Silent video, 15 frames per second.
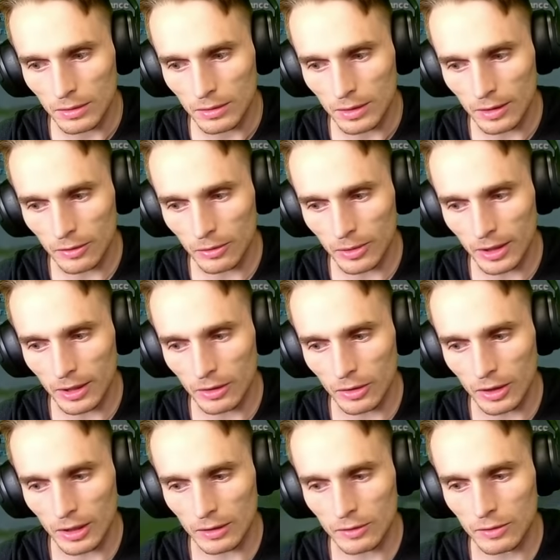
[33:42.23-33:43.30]
It's okay. In a
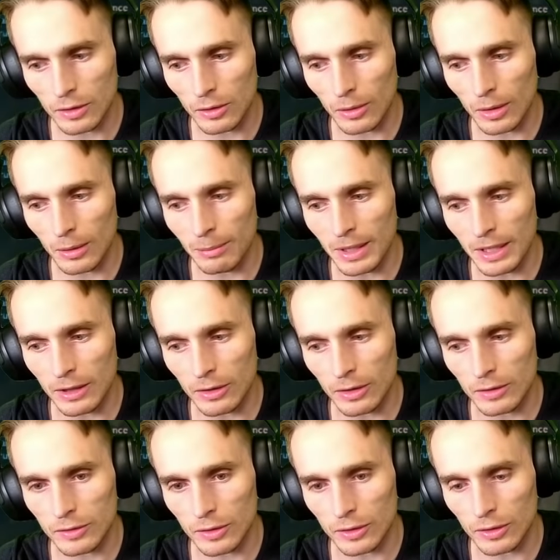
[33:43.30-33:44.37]
minute, you're
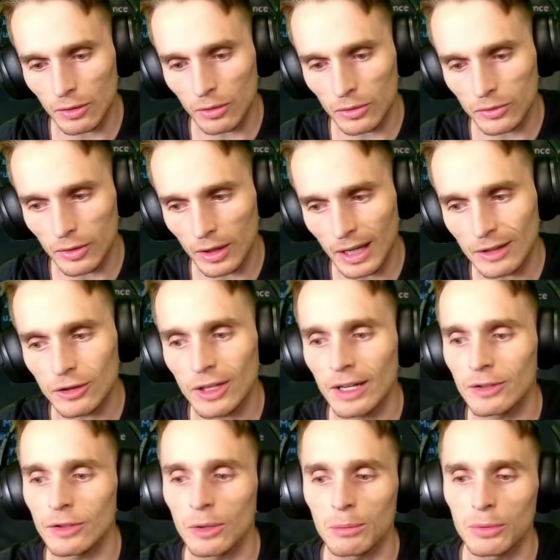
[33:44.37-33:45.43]
going to turn your ult on. I should have
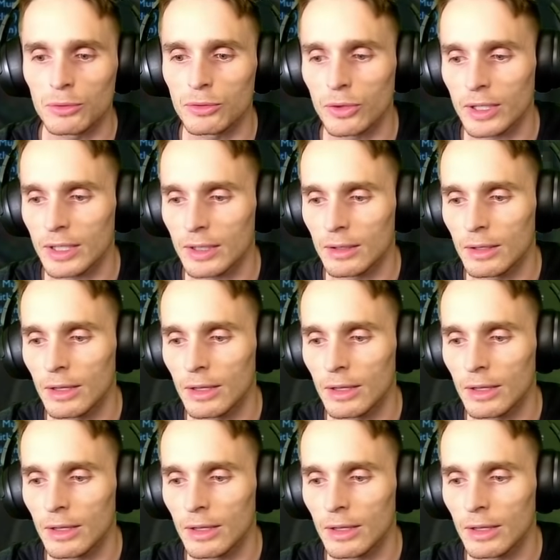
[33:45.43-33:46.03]
had you go blue trinket.